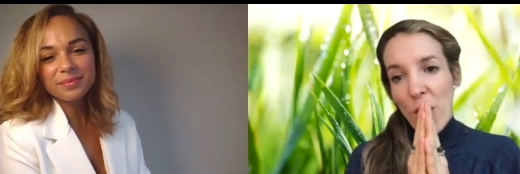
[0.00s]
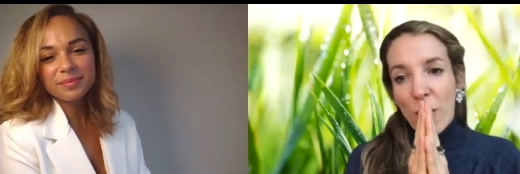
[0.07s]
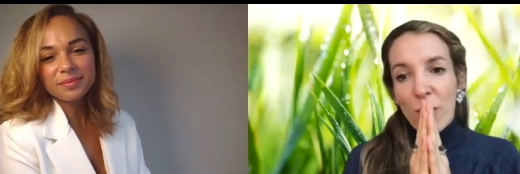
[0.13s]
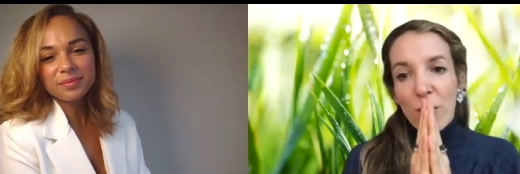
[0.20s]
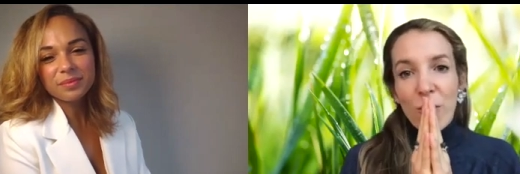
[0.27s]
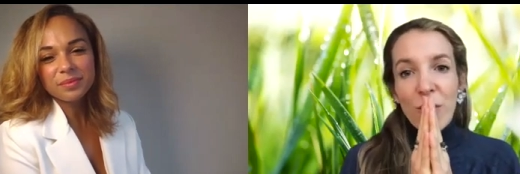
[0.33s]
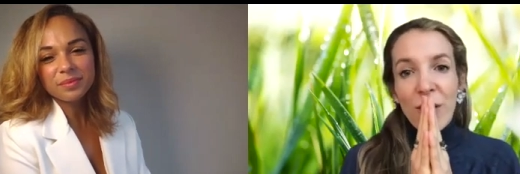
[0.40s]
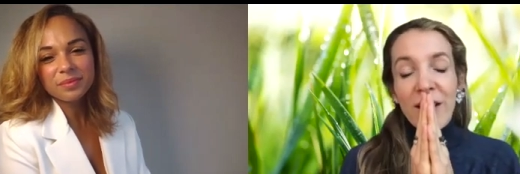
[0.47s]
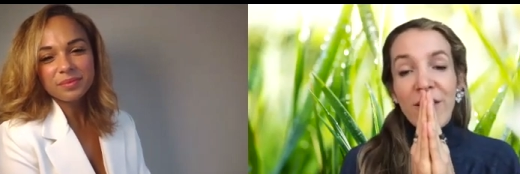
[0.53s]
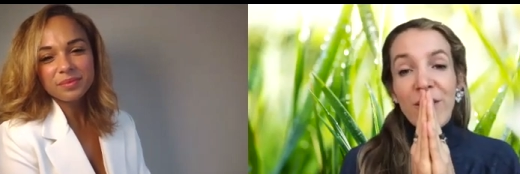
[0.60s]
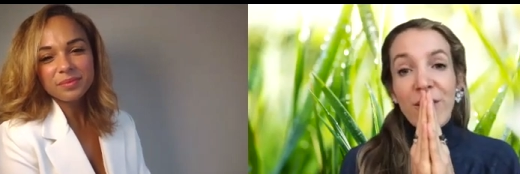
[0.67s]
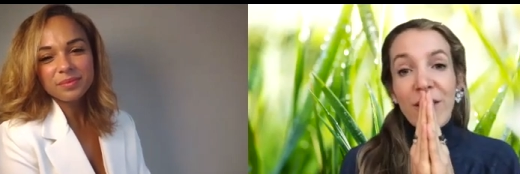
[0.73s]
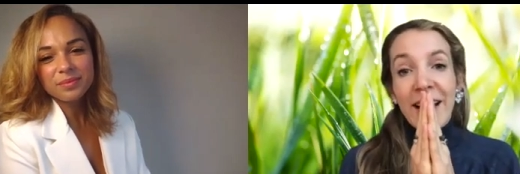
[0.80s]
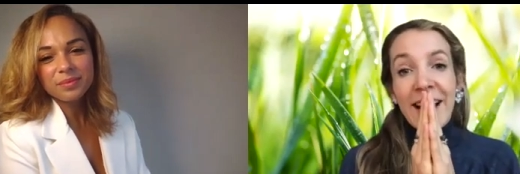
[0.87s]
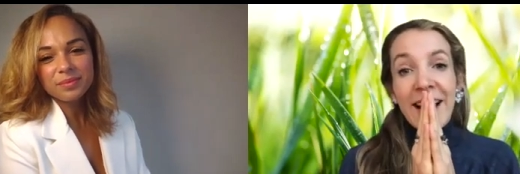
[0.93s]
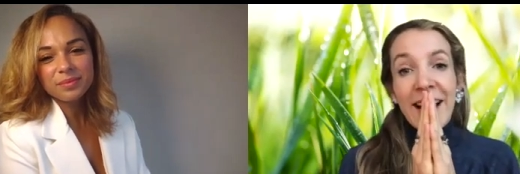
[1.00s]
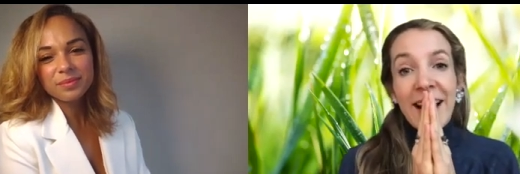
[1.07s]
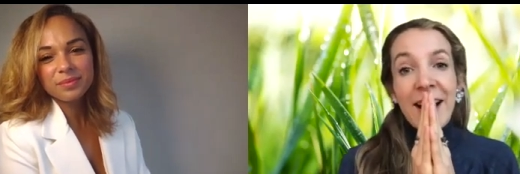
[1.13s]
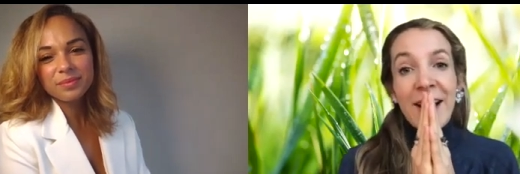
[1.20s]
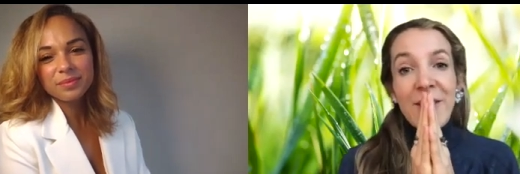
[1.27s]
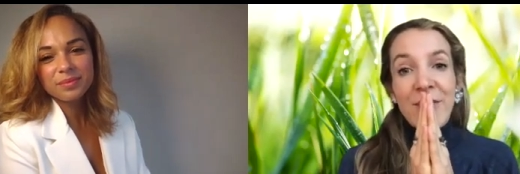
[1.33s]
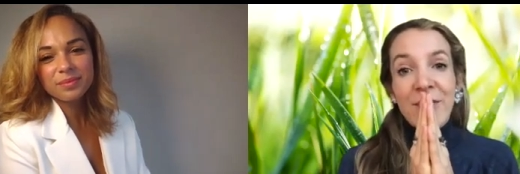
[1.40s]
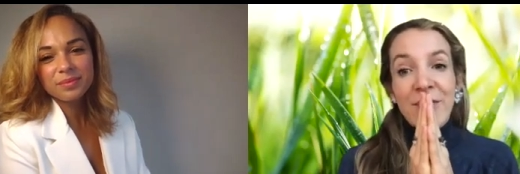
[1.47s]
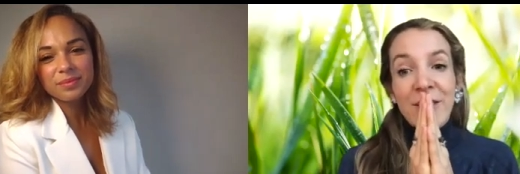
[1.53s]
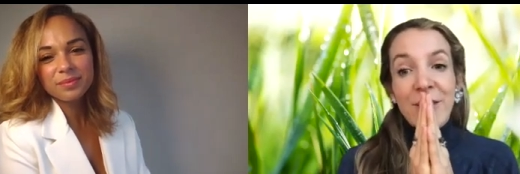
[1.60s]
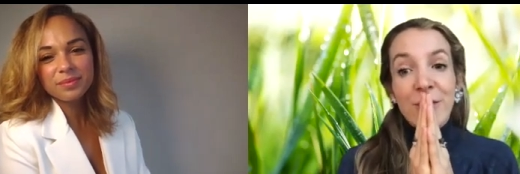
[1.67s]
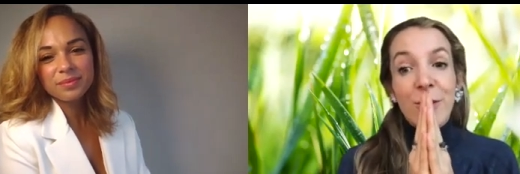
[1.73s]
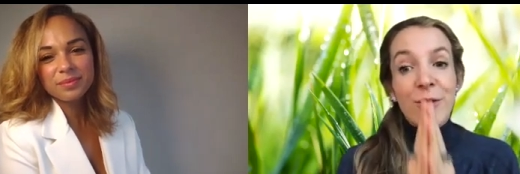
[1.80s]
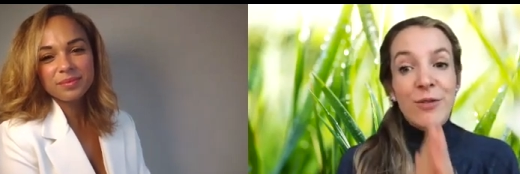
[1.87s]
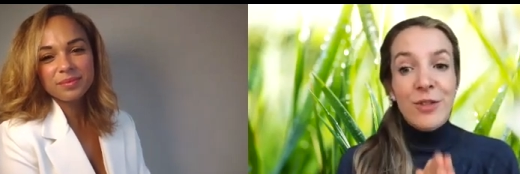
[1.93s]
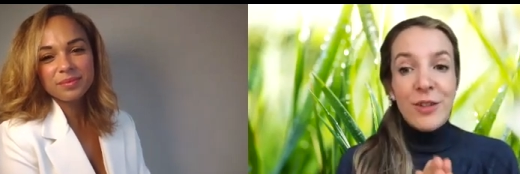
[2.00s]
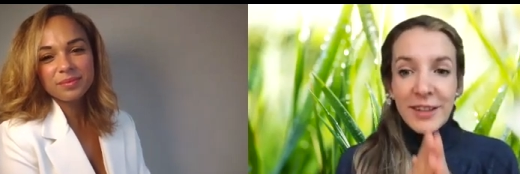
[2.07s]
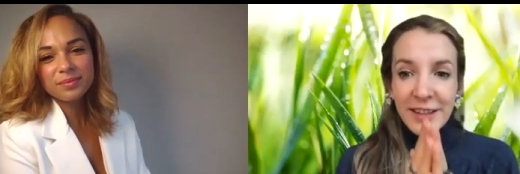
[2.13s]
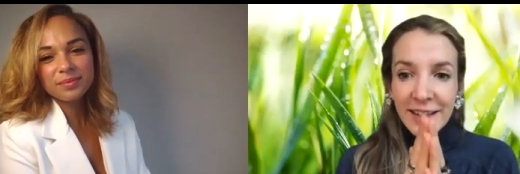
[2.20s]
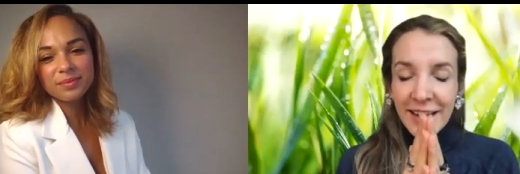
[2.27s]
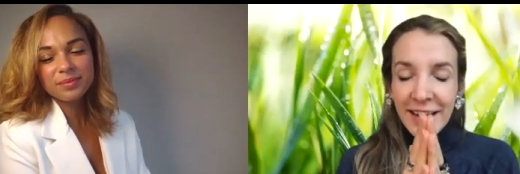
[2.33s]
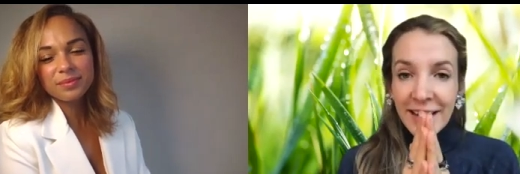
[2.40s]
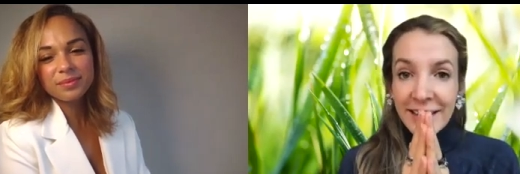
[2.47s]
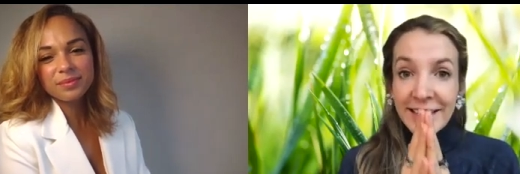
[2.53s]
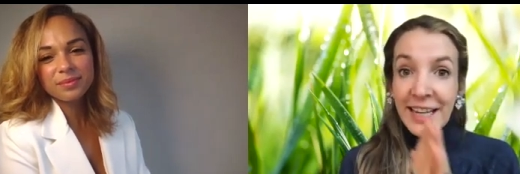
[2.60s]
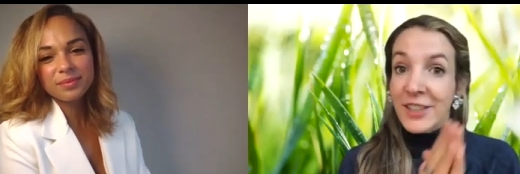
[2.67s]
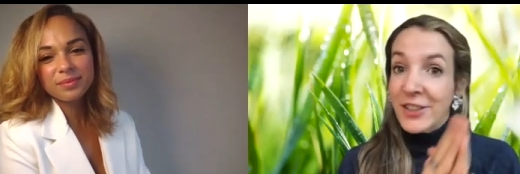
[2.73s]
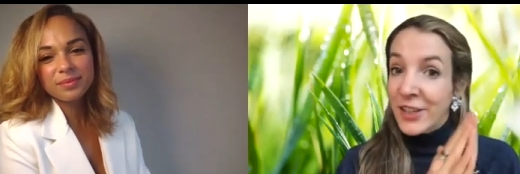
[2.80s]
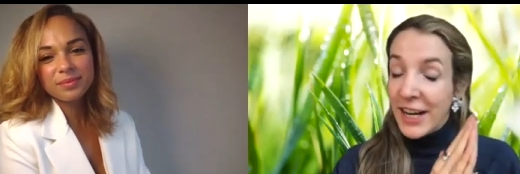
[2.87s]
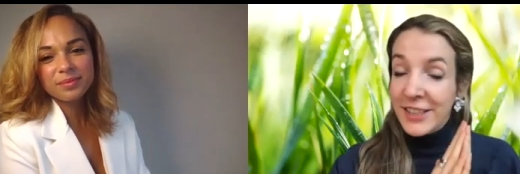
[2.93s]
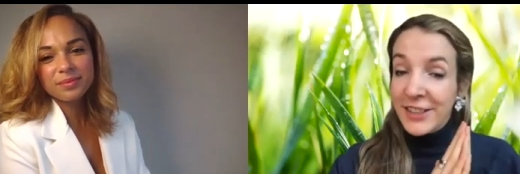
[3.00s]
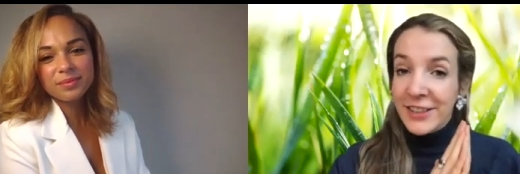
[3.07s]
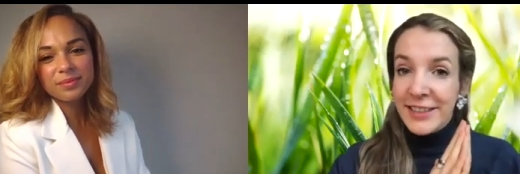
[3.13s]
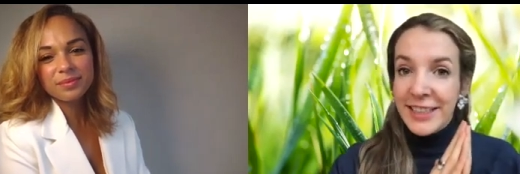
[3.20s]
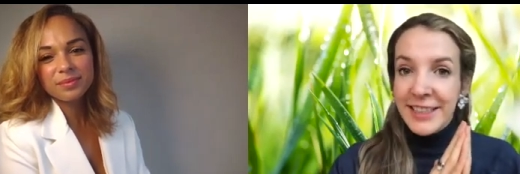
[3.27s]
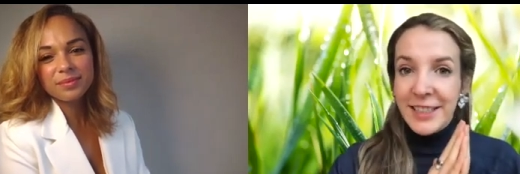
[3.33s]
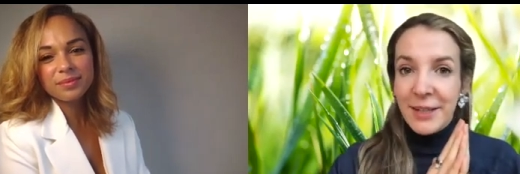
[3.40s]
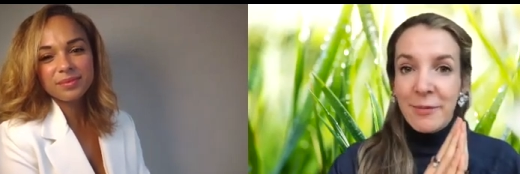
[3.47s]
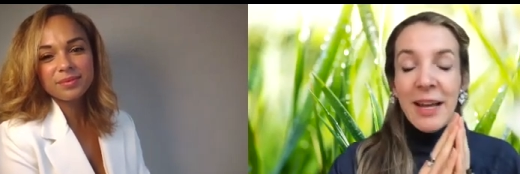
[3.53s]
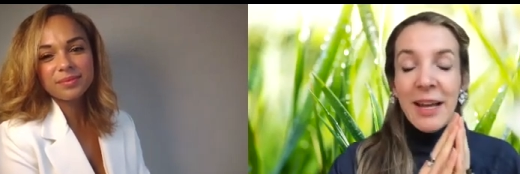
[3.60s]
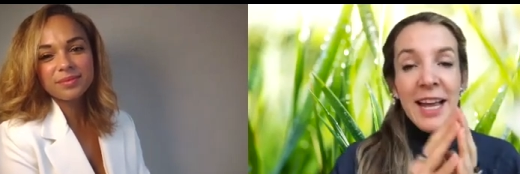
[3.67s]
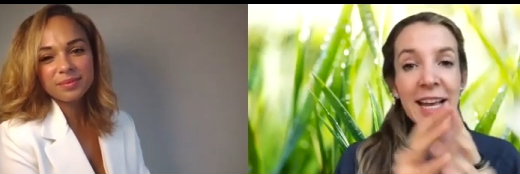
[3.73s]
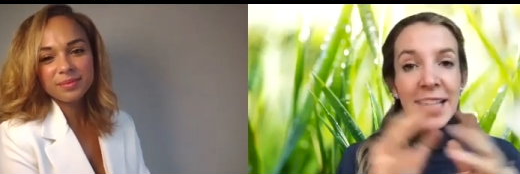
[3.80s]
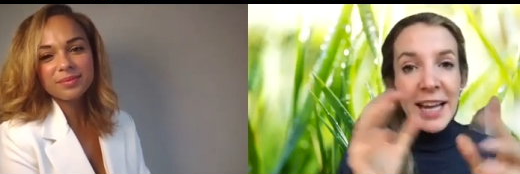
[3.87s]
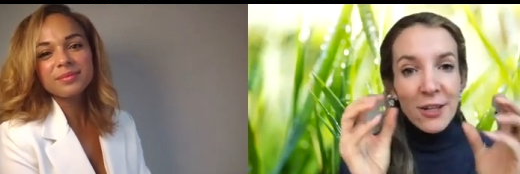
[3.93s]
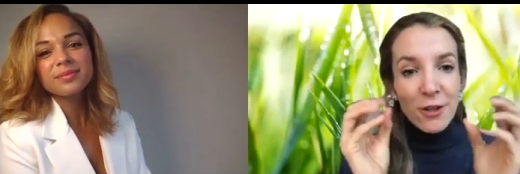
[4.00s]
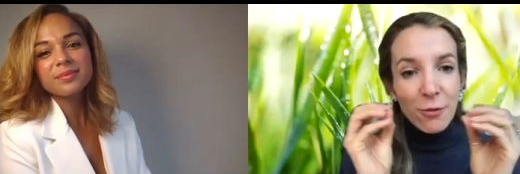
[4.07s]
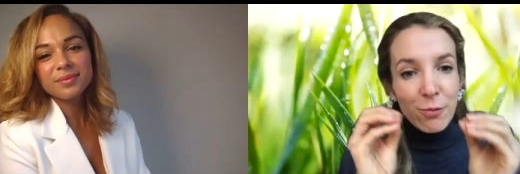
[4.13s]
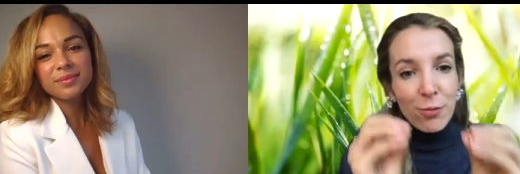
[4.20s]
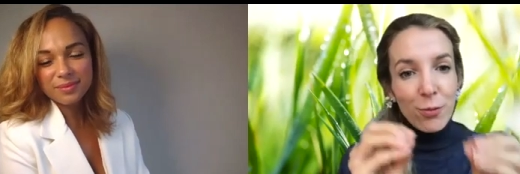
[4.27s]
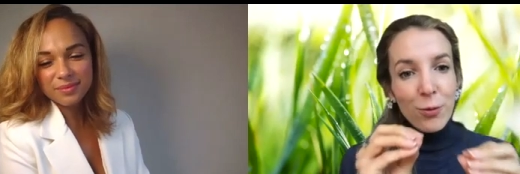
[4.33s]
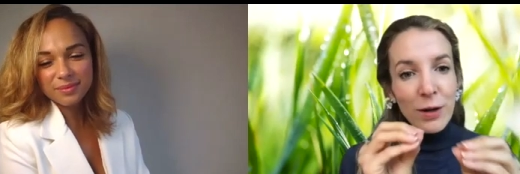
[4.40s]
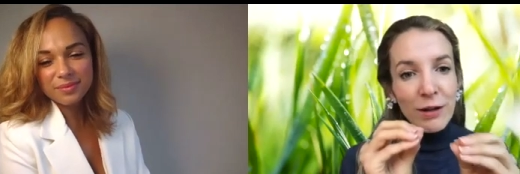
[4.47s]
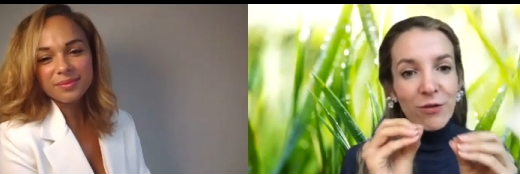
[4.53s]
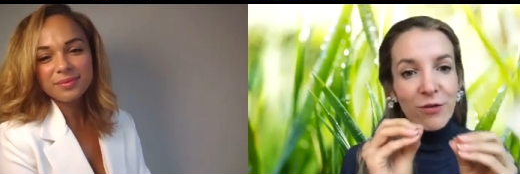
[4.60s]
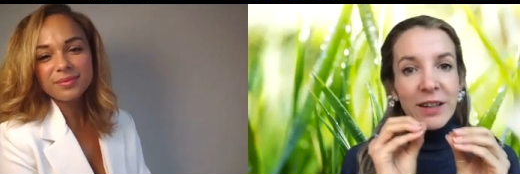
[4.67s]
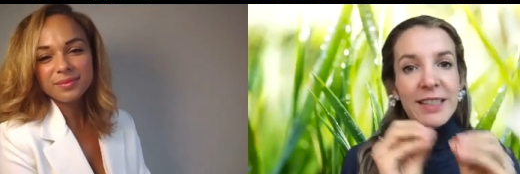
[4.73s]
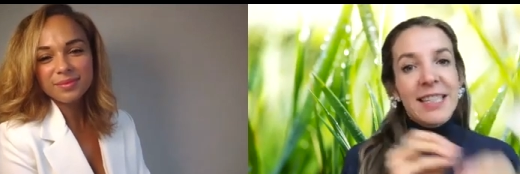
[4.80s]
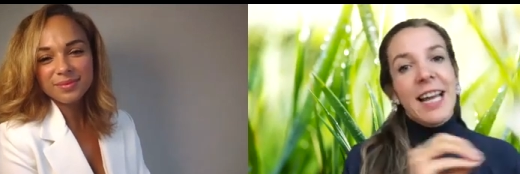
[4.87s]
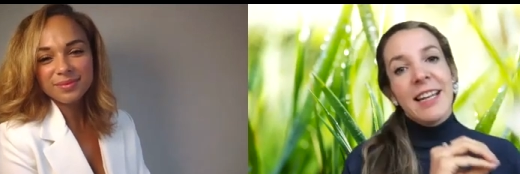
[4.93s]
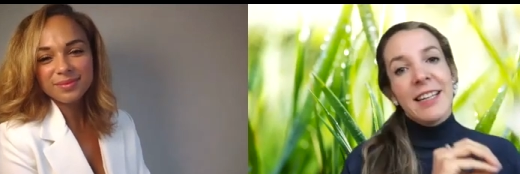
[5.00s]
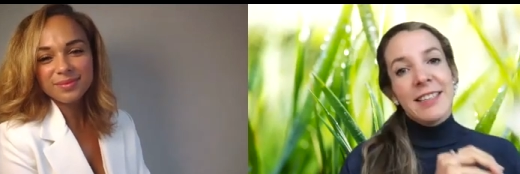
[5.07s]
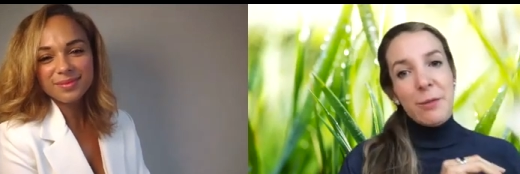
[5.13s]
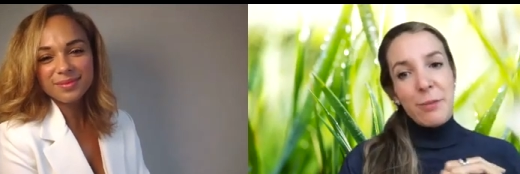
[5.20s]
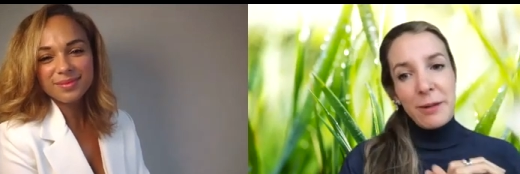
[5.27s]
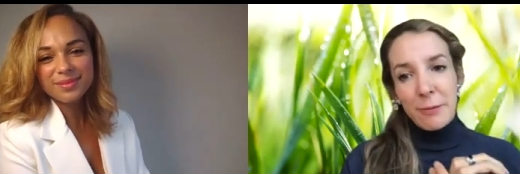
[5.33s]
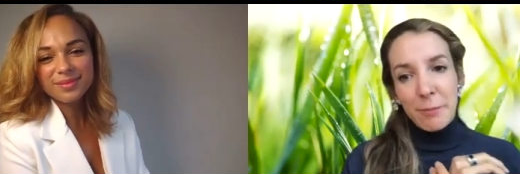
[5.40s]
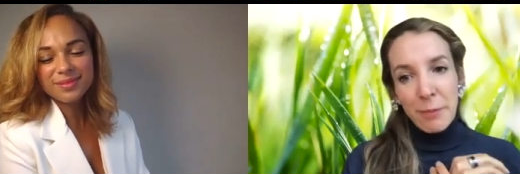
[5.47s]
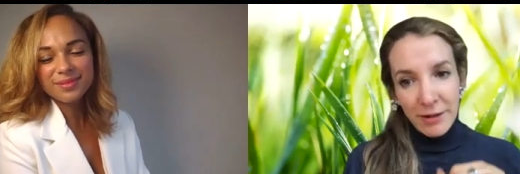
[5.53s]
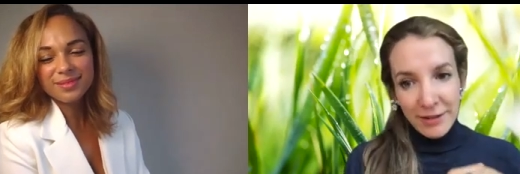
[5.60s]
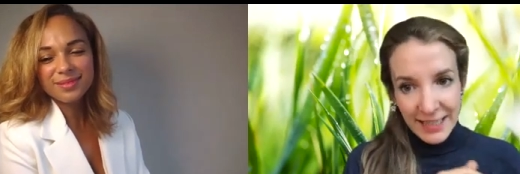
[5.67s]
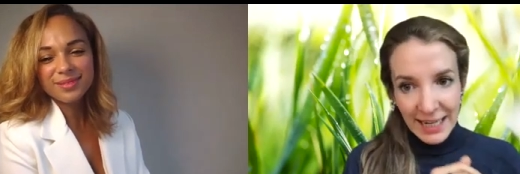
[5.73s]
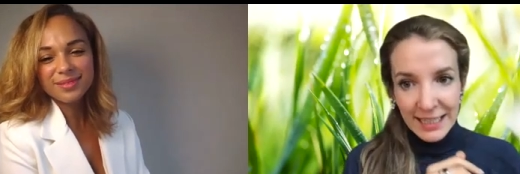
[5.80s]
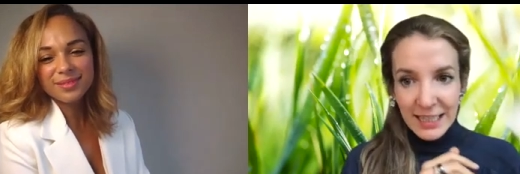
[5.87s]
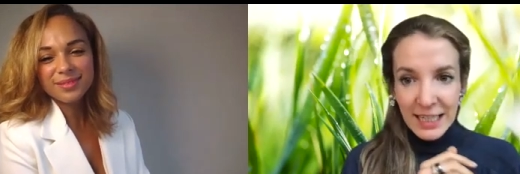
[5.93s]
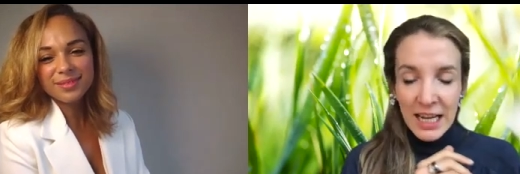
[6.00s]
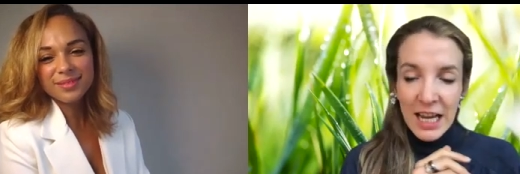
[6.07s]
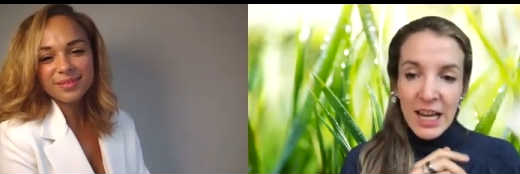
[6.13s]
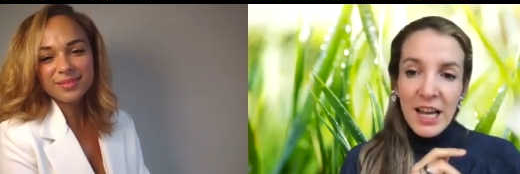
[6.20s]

Speaker 1: with the educational system. Can you briefly tell us a bit about that?